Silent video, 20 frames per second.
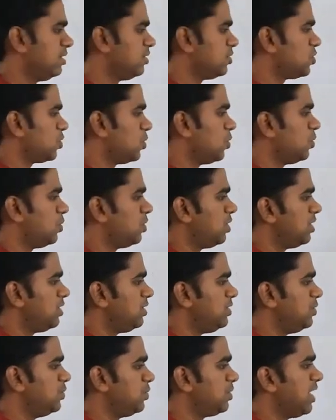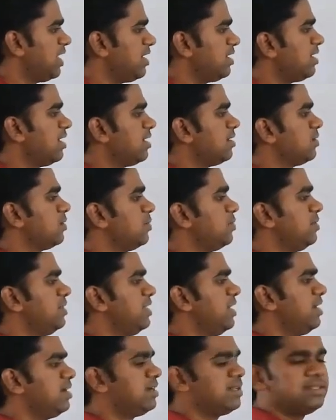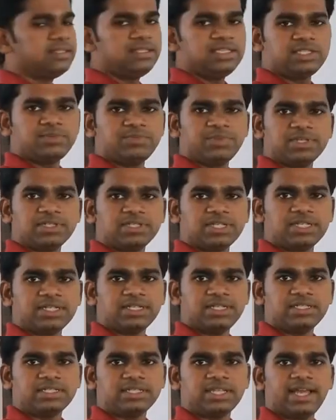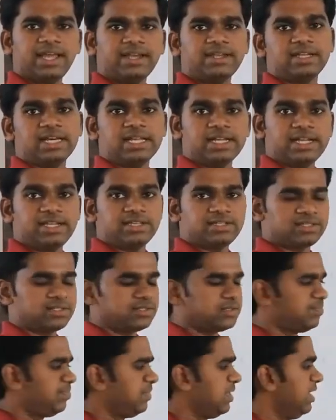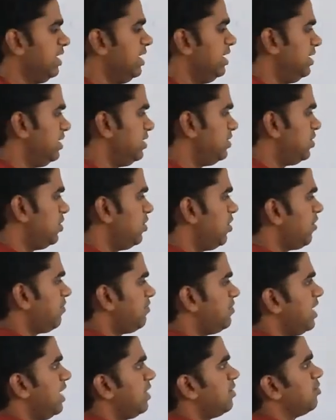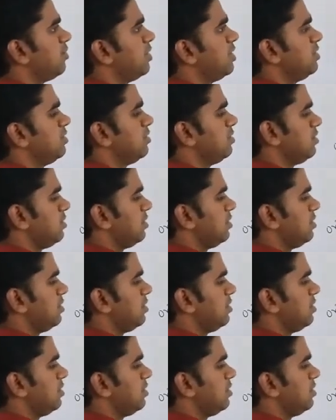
So you can conclude that this person is at rest. Instead of that one,